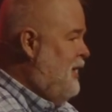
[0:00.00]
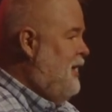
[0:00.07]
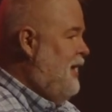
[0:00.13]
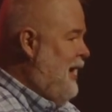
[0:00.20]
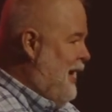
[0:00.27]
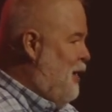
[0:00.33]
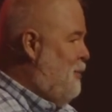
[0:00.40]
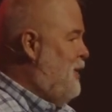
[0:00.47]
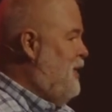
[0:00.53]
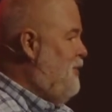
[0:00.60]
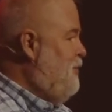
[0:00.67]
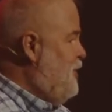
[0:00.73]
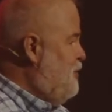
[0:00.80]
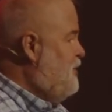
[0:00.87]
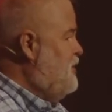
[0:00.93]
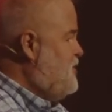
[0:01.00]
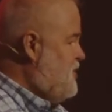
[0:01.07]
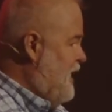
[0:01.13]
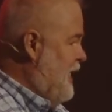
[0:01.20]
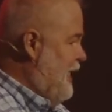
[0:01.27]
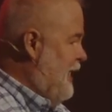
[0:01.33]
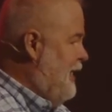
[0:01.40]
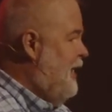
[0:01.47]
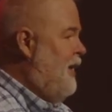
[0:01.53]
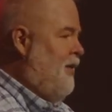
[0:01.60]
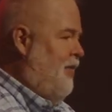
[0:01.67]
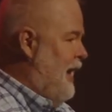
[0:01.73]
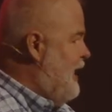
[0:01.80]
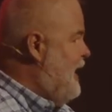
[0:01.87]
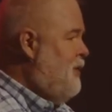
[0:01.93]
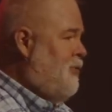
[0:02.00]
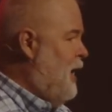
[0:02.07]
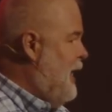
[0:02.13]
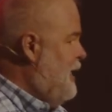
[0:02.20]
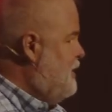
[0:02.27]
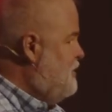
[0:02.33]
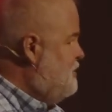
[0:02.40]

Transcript: How many of you can say, that ain't right?